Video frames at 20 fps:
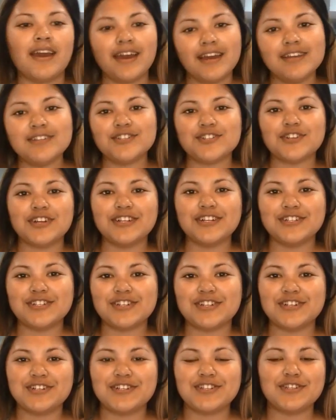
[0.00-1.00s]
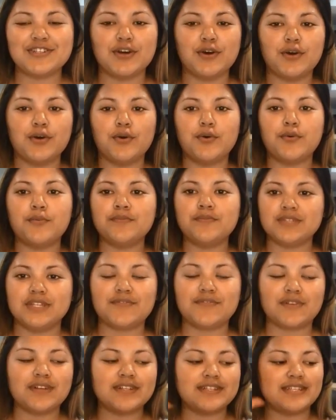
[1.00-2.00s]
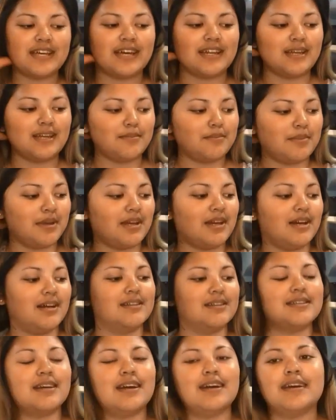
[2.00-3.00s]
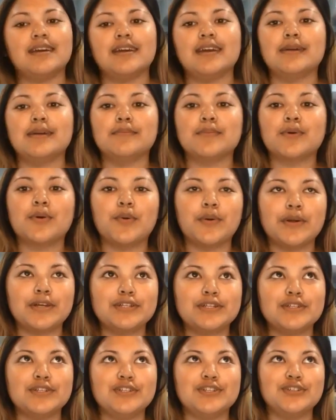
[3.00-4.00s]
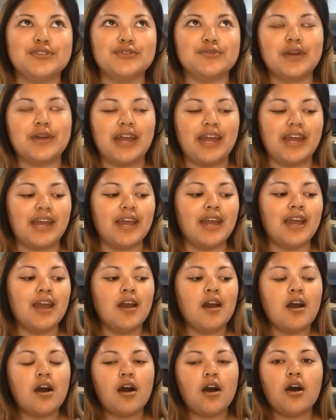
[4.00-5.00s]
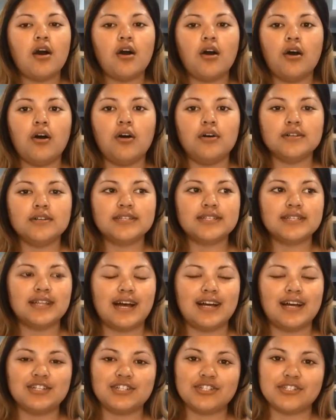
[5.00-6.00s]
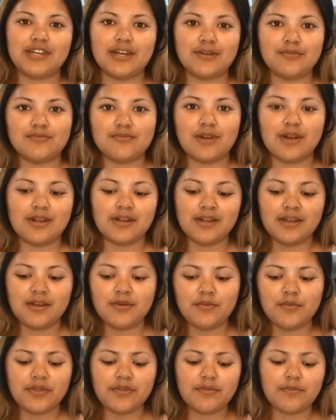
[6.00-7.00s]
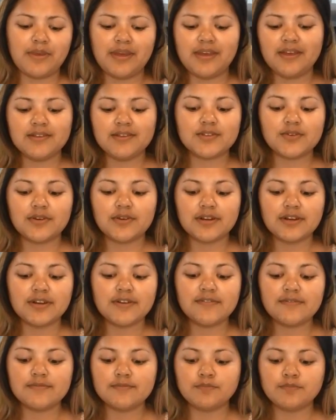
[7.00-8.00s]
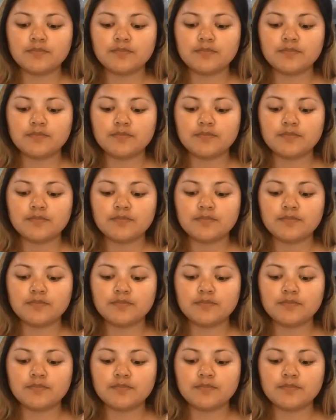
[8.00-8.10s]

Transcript: Hey strangers, so different setting because I am going to do a haul slash get ready with me sort of.